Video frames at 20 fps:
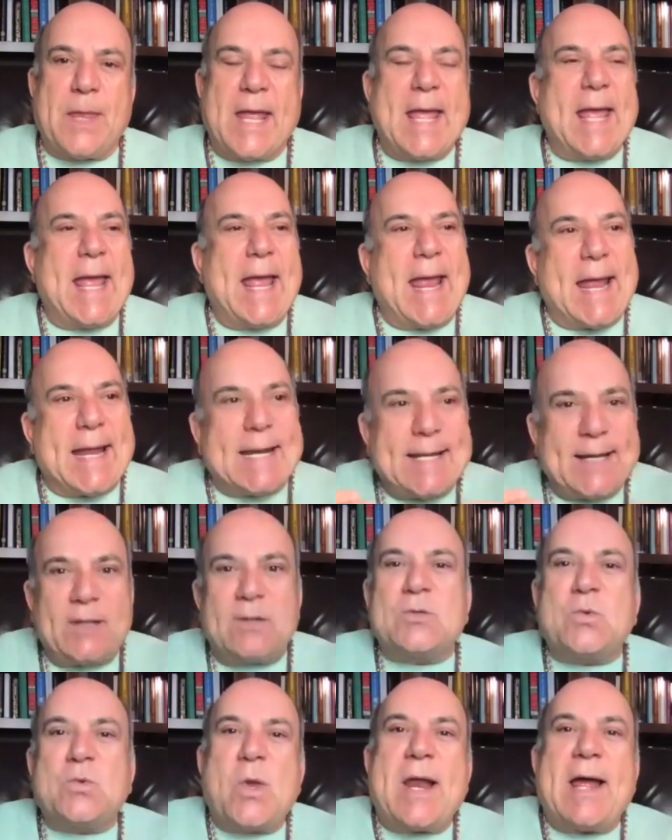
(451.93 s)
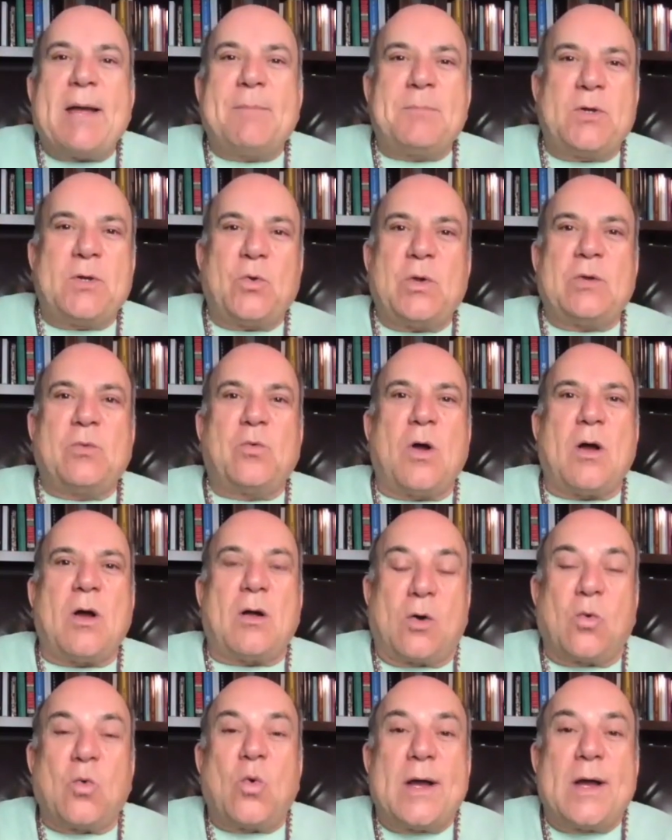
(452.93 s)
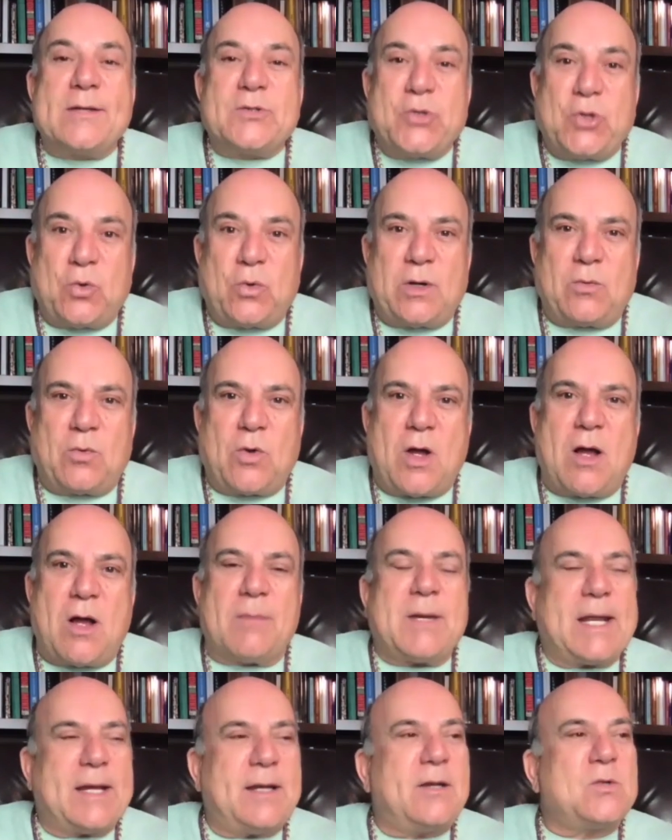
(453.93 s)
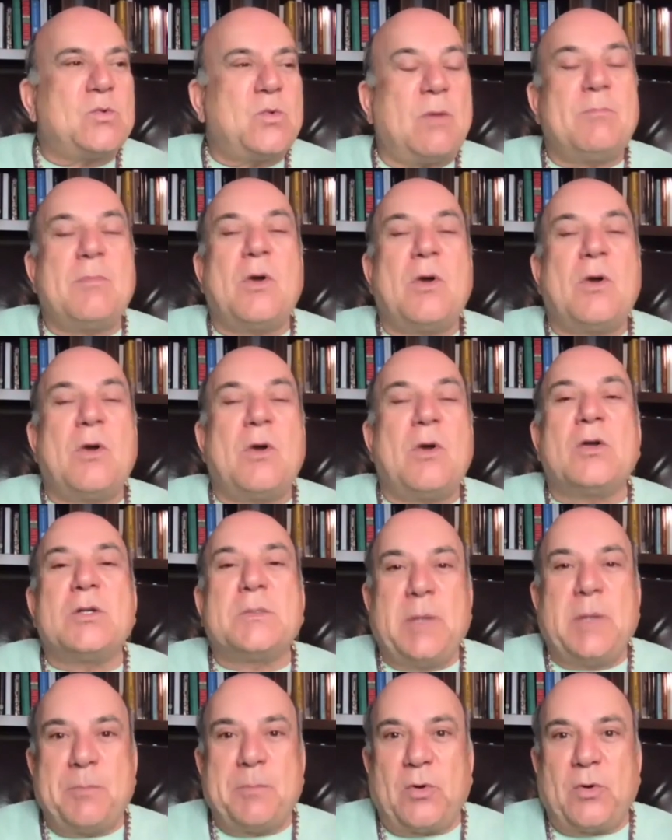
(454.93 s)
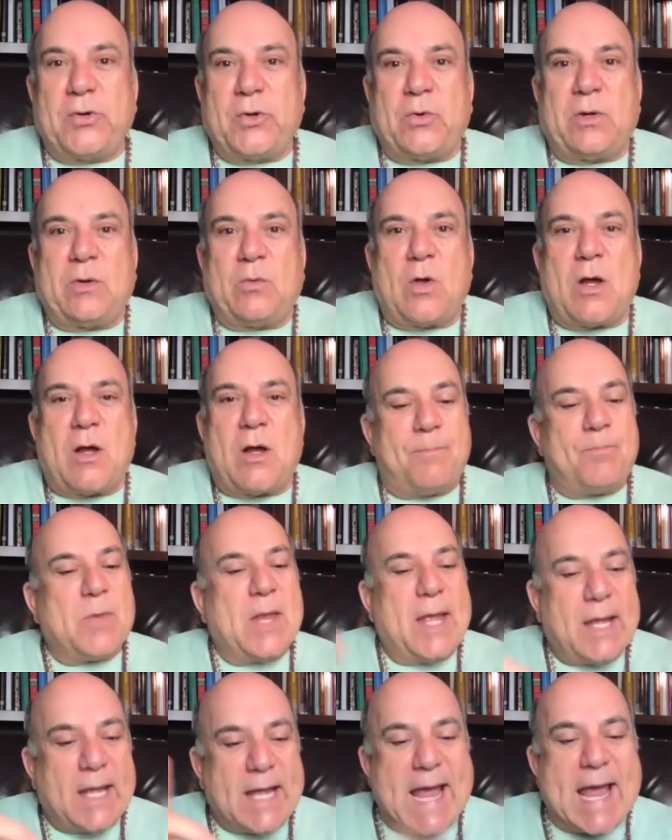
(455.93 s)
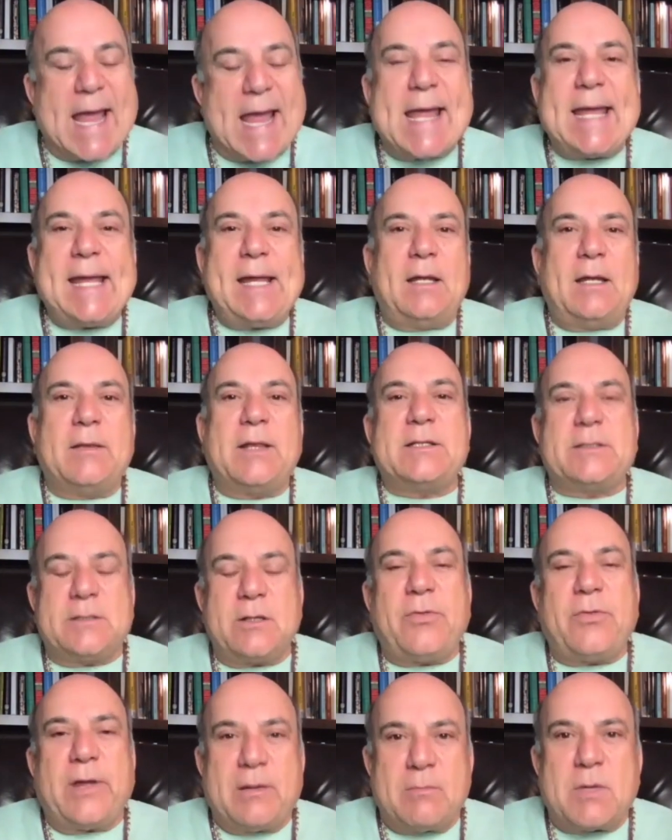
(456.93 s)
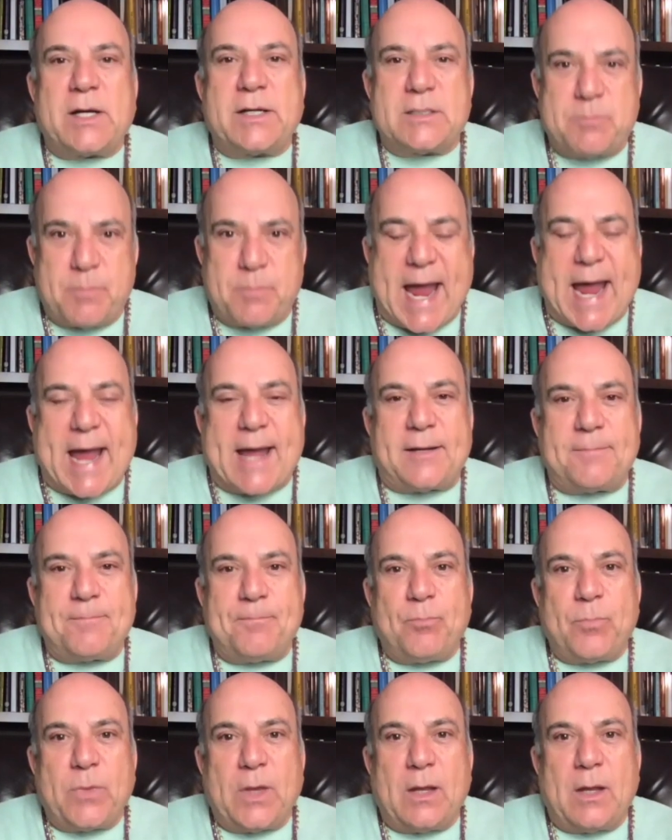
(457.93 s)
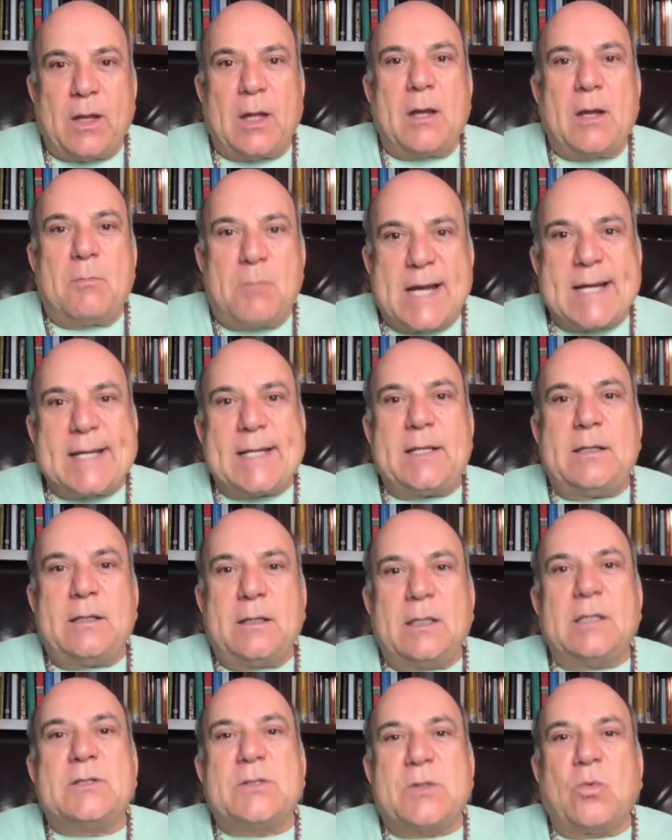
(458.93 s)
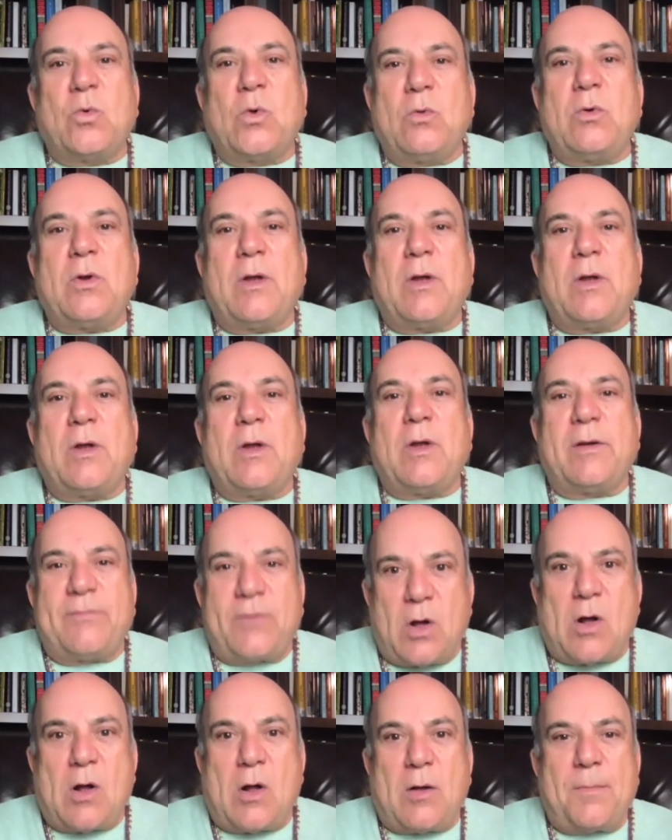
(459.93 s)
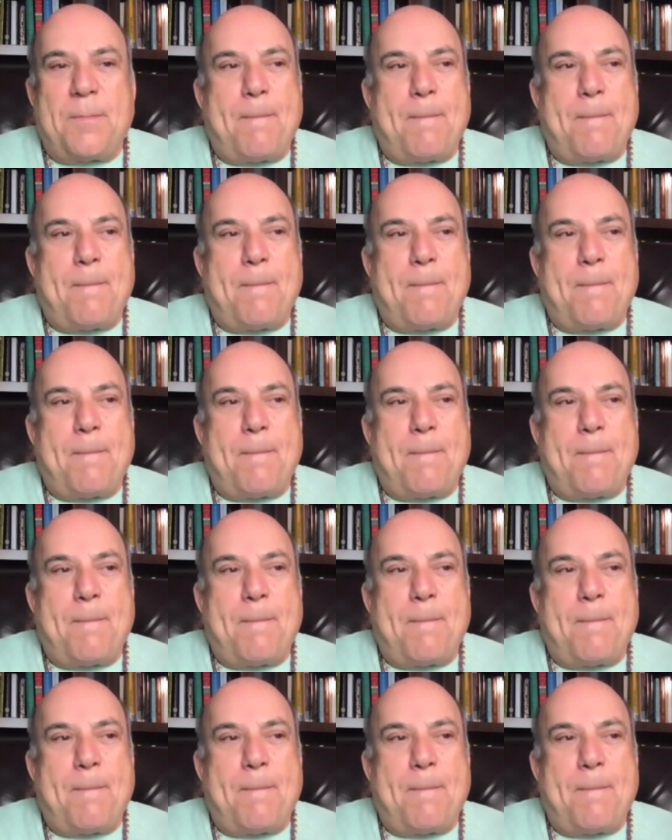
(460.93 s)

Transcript: And here's what I'm doing wrong, or was doing wrong. And here's what most people are doing wrong. A, they still think money's bad. Money is the root of all.